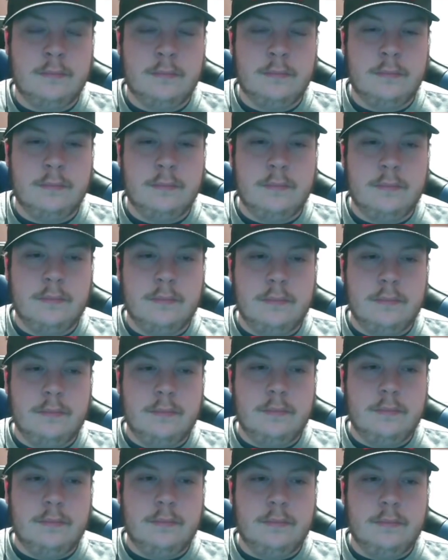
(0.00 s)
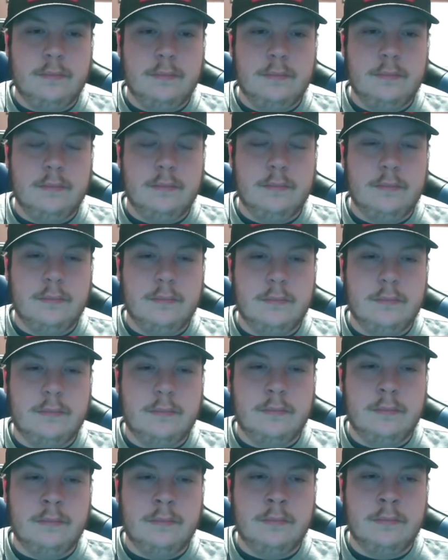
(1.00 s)

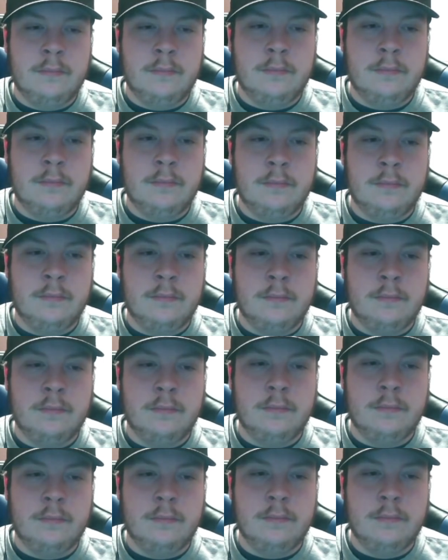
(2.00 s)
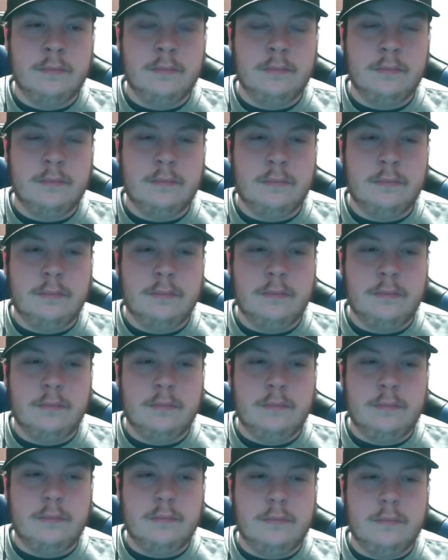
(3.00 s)

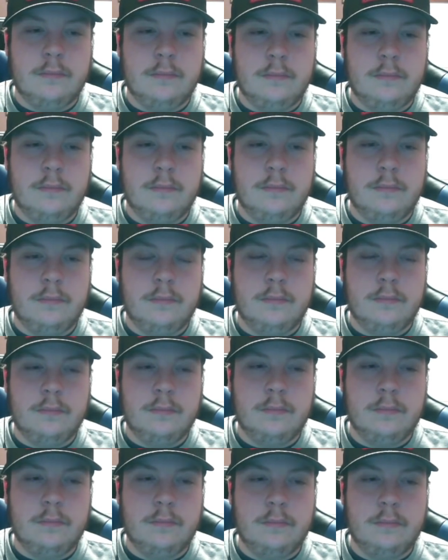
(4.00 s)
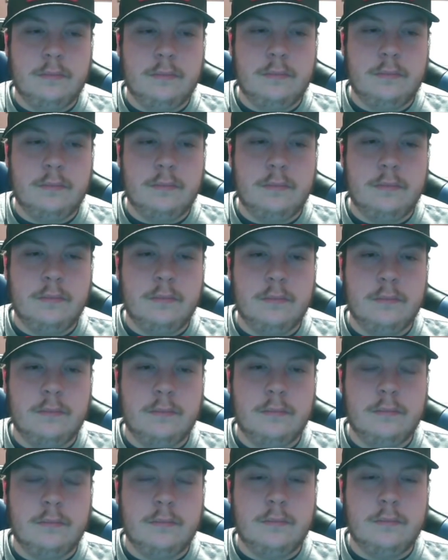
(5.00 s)

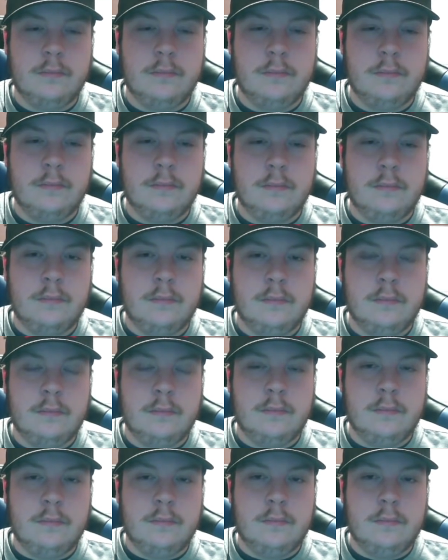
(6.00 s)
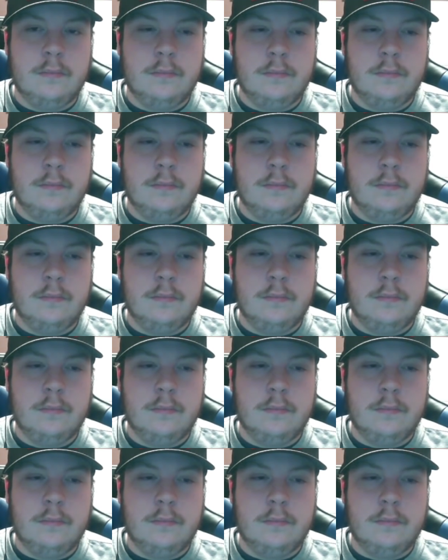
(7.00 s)
No words are spoken by the person on screen.